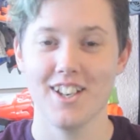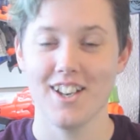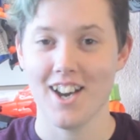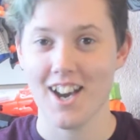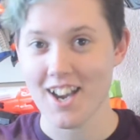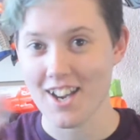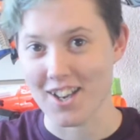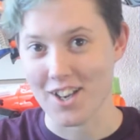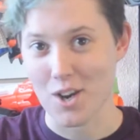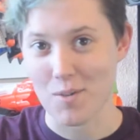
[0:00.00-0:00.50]

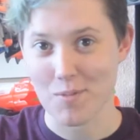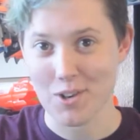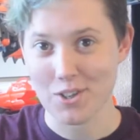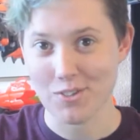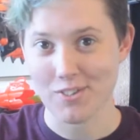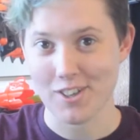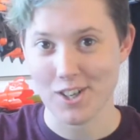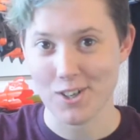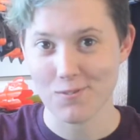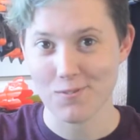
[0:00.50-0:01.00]
Hi, I'm
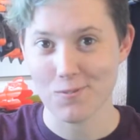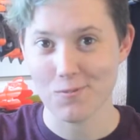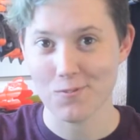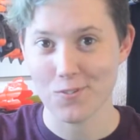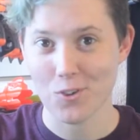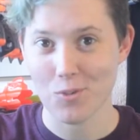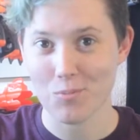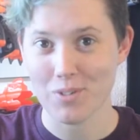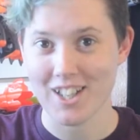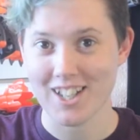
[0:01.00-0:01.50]
Adriana from
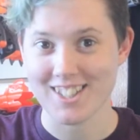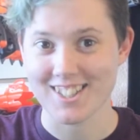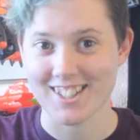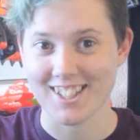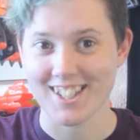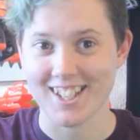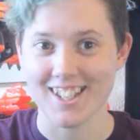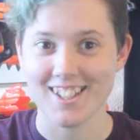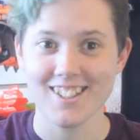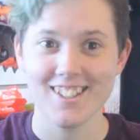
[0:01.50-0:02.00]
Foam Blast
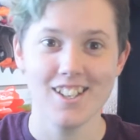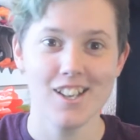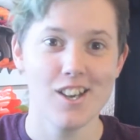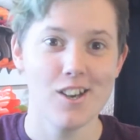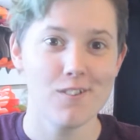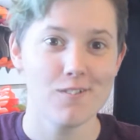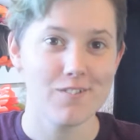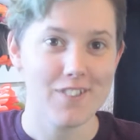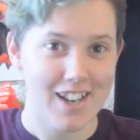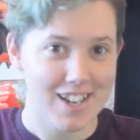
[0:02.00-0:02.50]
again.
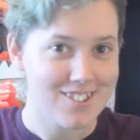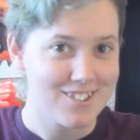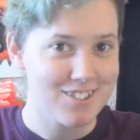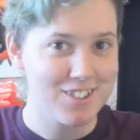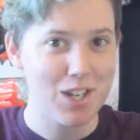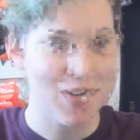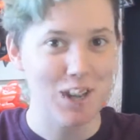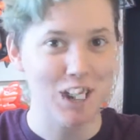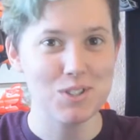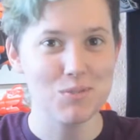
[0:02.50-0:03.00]
Fangs are
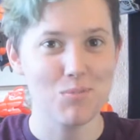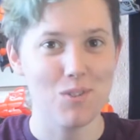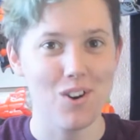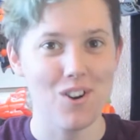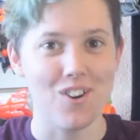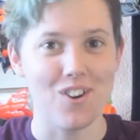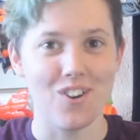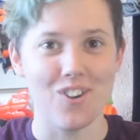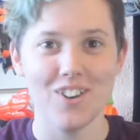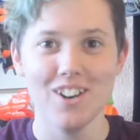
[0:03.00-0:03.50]
coming
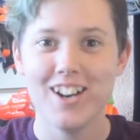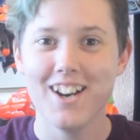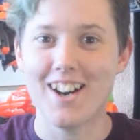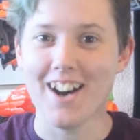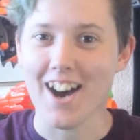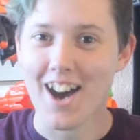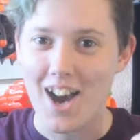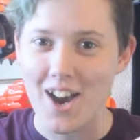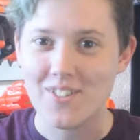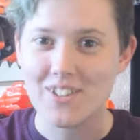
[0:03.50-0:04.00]
tomorrow.
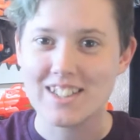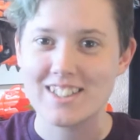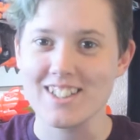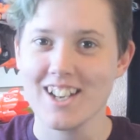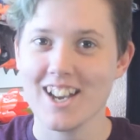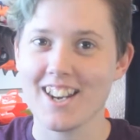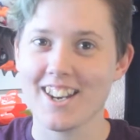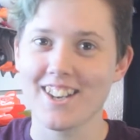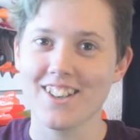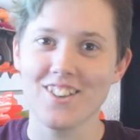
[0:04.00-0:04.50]
I'm
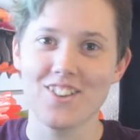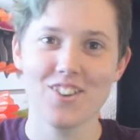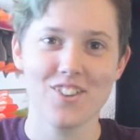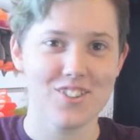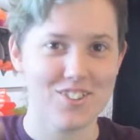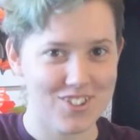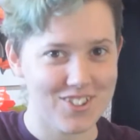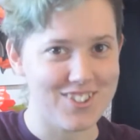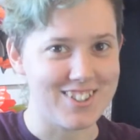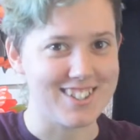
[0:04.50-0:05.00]
excited,
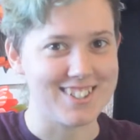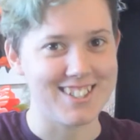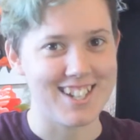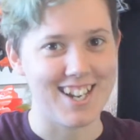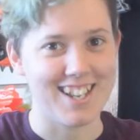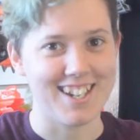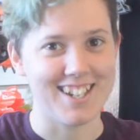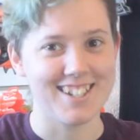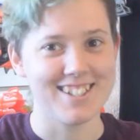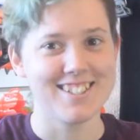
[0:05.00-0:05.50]
you're
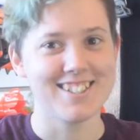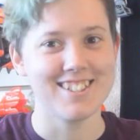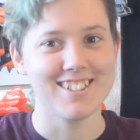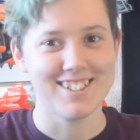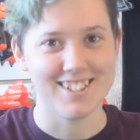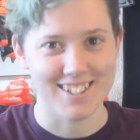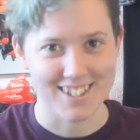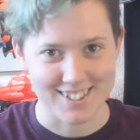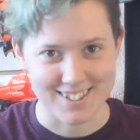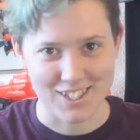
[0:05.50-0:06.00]
excited,
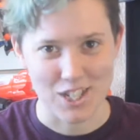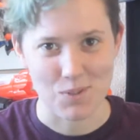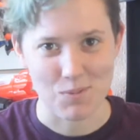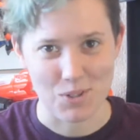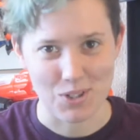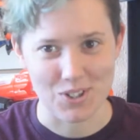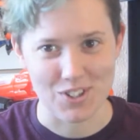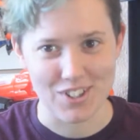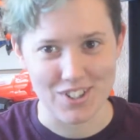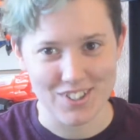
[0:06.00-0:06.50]
it's gonna be
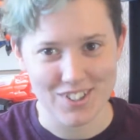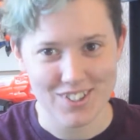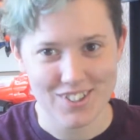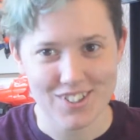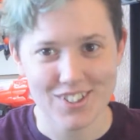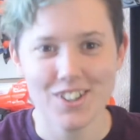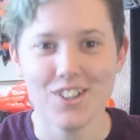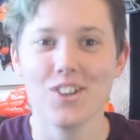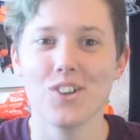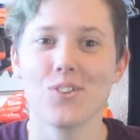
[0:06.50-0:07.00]
good.
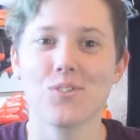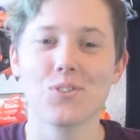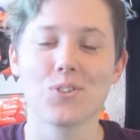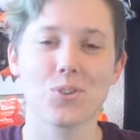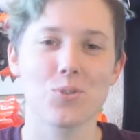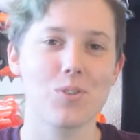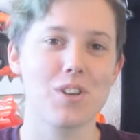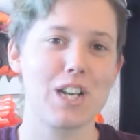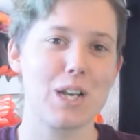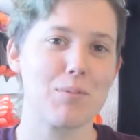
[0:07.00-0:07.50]
Real
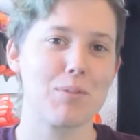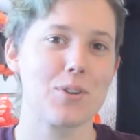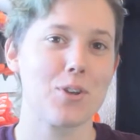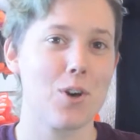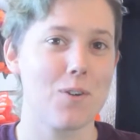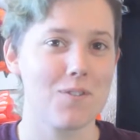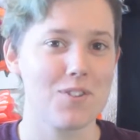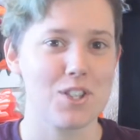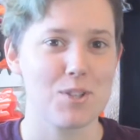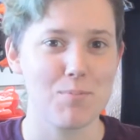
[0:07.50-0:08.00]
quick, I'm gonna go
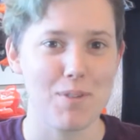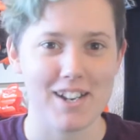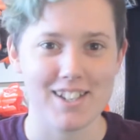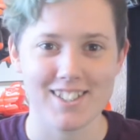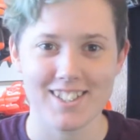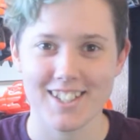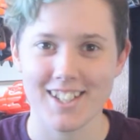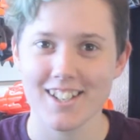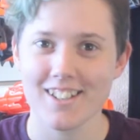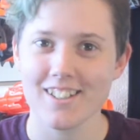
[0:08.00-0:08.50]
over the specs
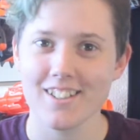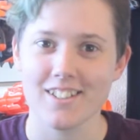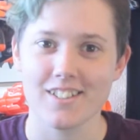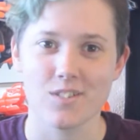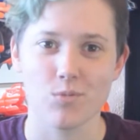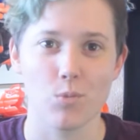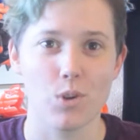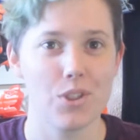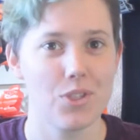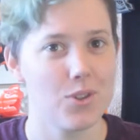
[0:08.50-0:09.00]
again.
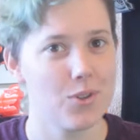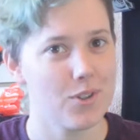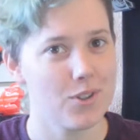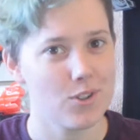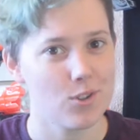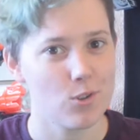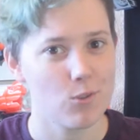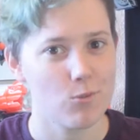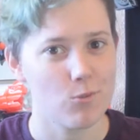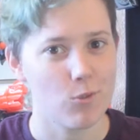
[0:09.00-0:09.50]
It's one
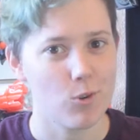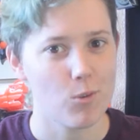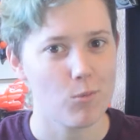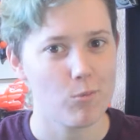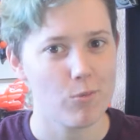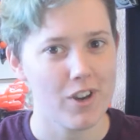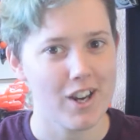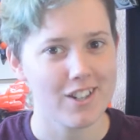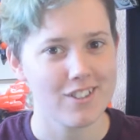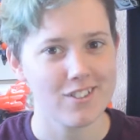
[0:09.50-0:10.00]
thirty-two form
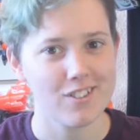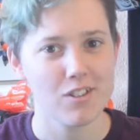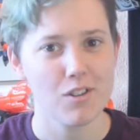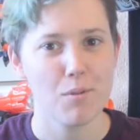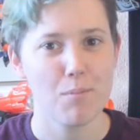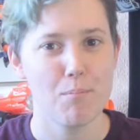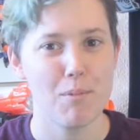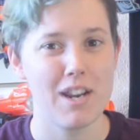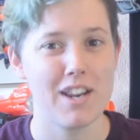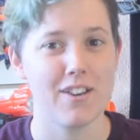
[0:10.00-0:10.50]
factor,
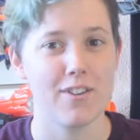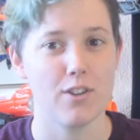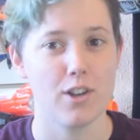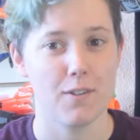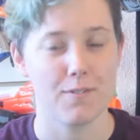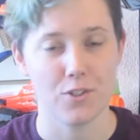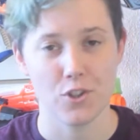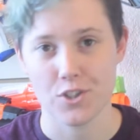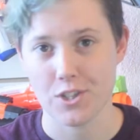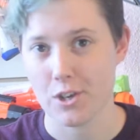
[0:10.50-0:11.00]
meaning you'll
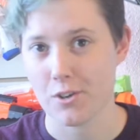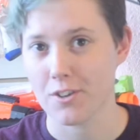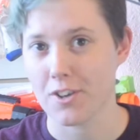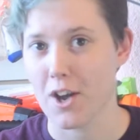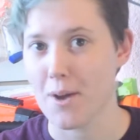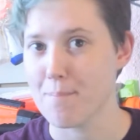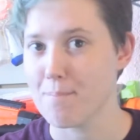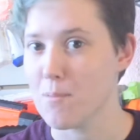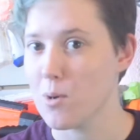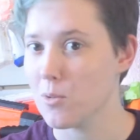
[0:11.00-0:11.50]
have to shell
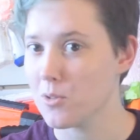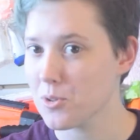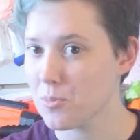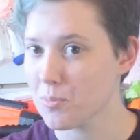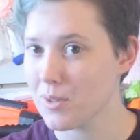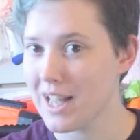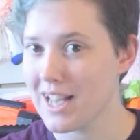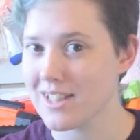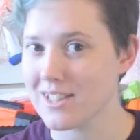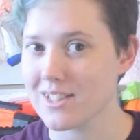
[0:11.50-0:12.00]
cut most
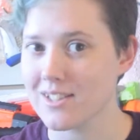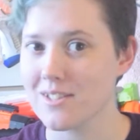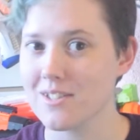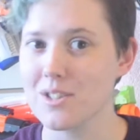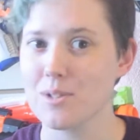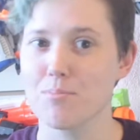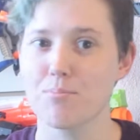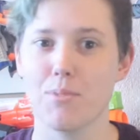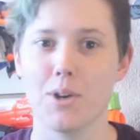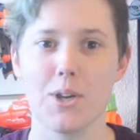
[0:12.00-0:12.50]

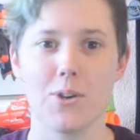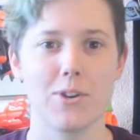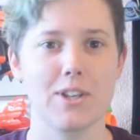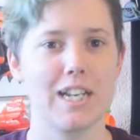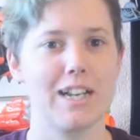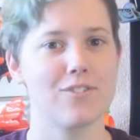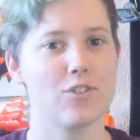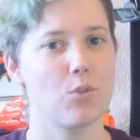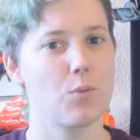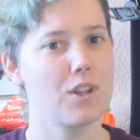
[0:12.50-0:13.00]
blasters, but you can
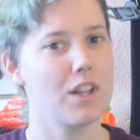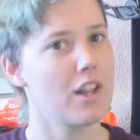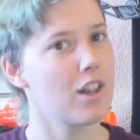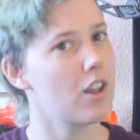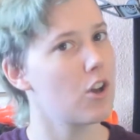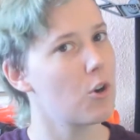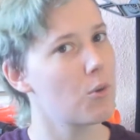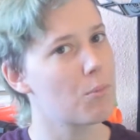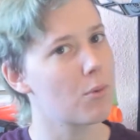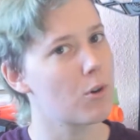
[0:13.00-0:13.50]
have a really
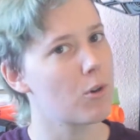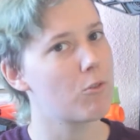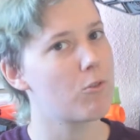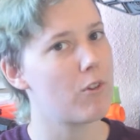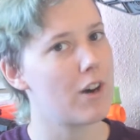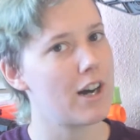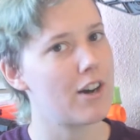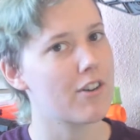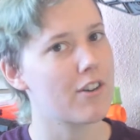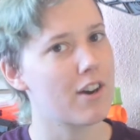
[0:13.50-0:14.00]
low
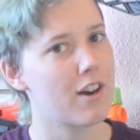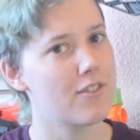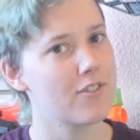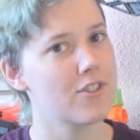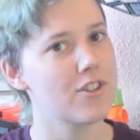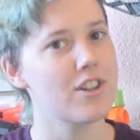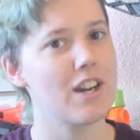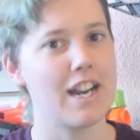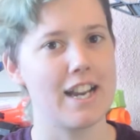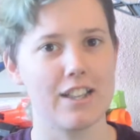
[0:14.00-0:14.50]
profile
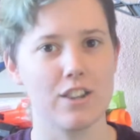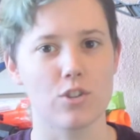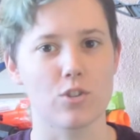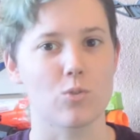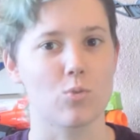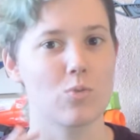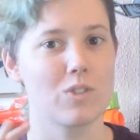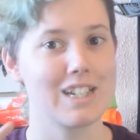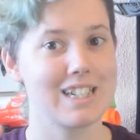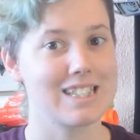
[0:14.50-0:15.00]
cover and look
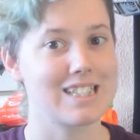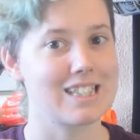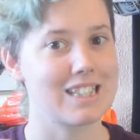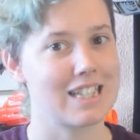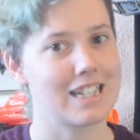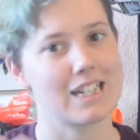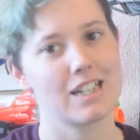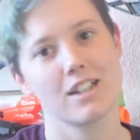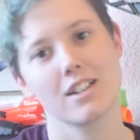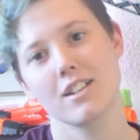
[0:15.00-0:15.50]
real
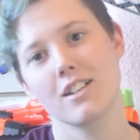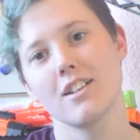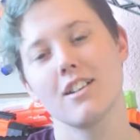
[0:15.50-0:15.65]
slick.